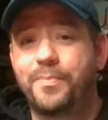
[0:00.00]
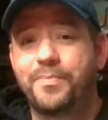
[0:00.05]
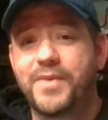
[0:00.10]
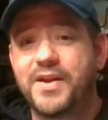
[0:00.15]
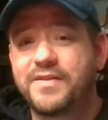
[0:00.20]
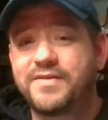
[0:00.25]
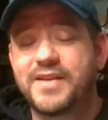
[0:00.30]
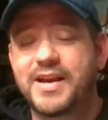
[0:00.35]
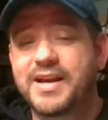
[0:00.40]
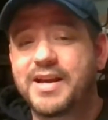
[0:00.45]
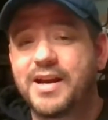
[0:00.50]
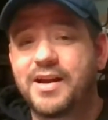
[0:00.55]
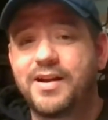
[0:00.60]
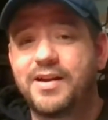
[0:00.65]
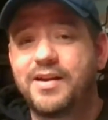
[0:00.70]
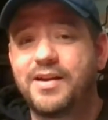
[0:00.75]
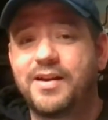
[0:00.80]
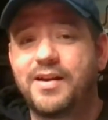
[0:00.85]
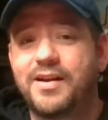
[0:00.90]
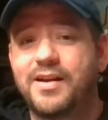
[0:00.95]
It's like
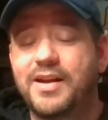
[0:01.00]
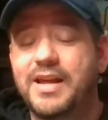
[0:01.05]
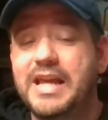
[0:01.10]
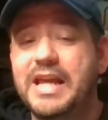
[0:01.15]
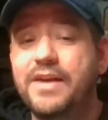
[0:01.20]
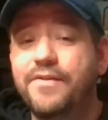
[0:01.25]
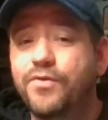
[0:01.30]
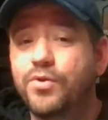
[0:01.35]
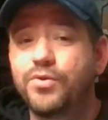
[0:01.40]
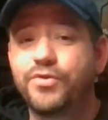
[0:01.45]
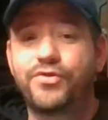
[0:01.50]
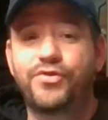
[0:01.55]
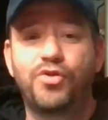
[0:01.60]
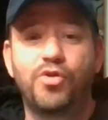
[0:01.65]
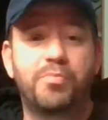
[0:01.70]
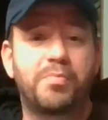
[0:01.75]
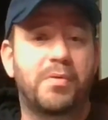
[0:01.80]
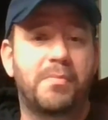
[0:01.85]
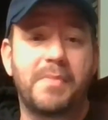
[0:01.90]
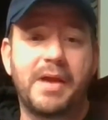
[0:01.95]
a, a evil
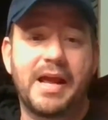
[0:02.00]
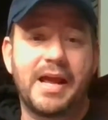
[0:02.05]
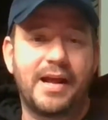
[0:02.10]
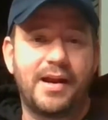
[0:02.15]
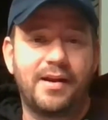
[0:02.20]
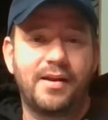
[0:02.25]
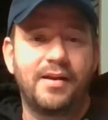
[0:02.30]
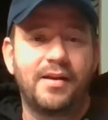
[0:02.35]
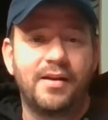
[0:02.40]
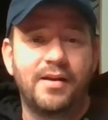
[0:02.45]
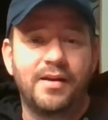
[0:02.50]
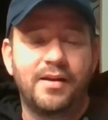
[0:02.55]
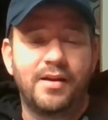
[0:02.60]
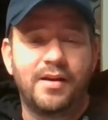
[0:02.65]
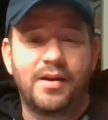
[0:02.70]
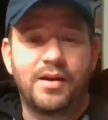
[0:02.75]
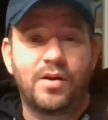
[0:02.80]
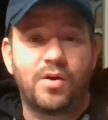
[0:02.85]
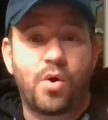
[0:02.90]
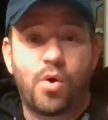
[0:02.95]
Superman
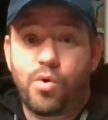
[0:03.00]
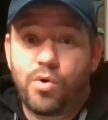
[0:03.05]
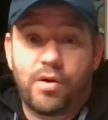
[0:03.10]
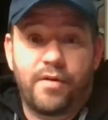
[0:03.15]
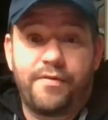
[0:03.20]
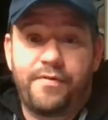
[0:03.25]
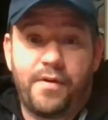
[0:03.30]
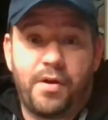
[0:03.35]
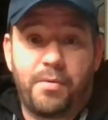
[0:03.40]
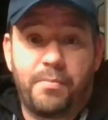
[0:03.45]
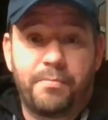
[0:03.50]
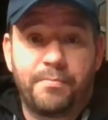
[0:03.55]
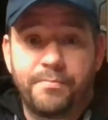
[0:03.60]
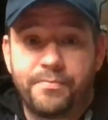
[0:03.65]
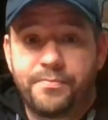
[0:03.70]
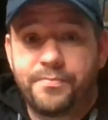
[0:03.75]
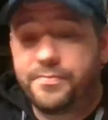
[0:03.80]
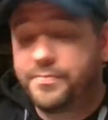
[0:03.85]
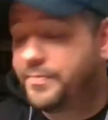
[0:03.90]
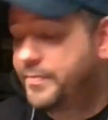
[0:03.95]
horror film.
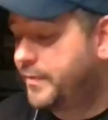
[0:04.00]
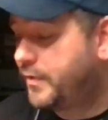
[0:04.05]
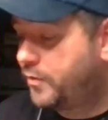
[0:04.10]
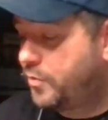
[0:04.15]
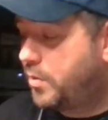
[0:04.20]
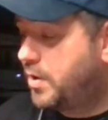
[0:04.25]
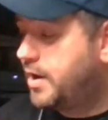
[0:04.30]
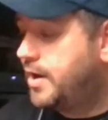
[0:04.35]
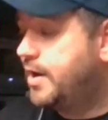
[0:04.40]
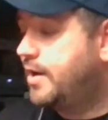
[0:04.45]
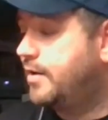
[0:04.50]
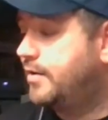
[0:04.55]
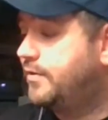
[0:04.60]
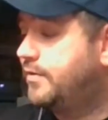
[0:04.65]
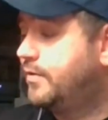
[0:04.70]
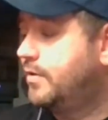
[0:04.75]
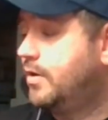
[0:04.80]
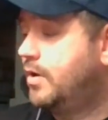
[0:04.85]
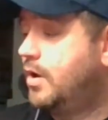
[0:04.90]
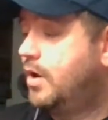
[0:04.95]
That's what it
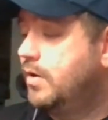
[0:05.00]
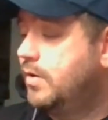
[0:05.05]
is.